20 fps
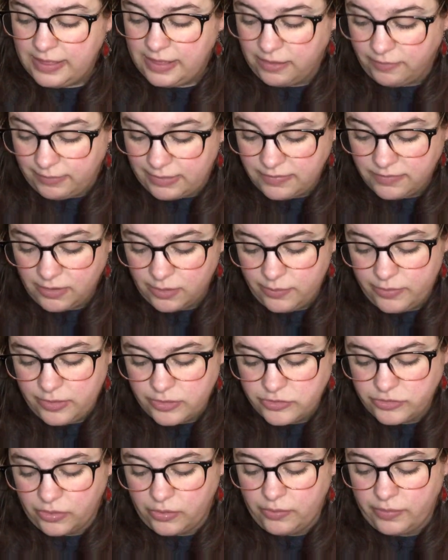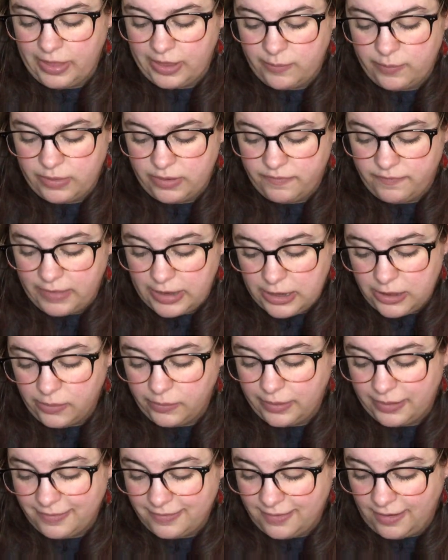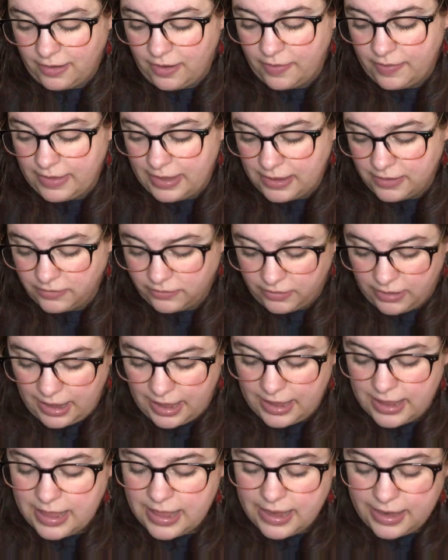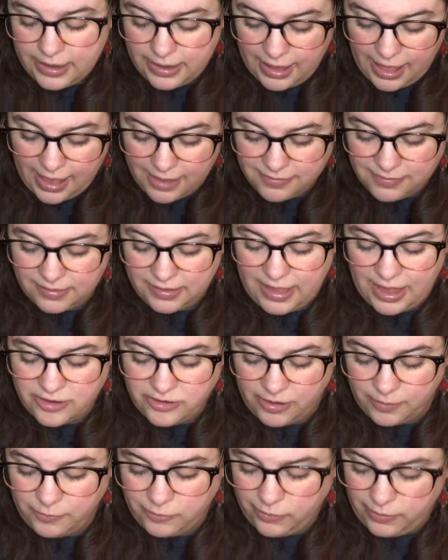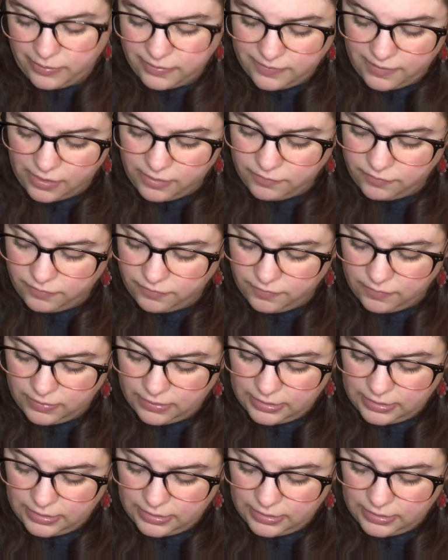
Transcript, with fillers: They restart with a jolt, like when a video gets stuck on the internet and has to catch up to itself.